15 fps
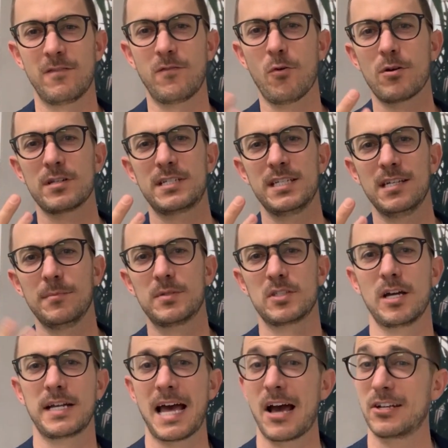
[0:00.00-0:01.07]
Four tips
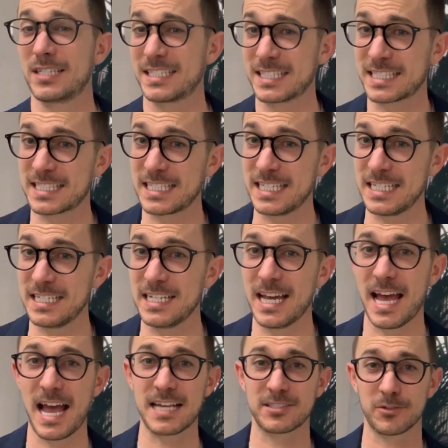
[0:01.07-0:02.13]
on how to
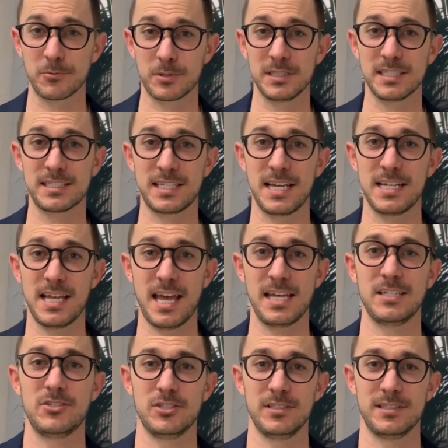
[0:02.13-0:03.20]
succeed as a real estate
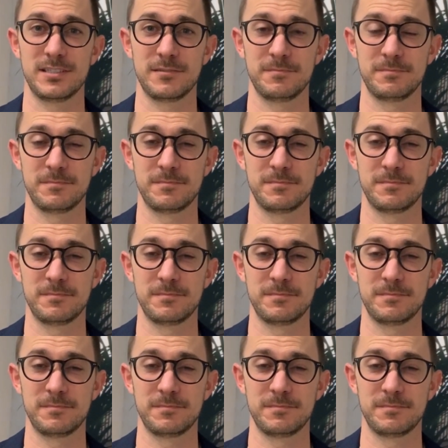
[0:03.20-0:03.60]
agent.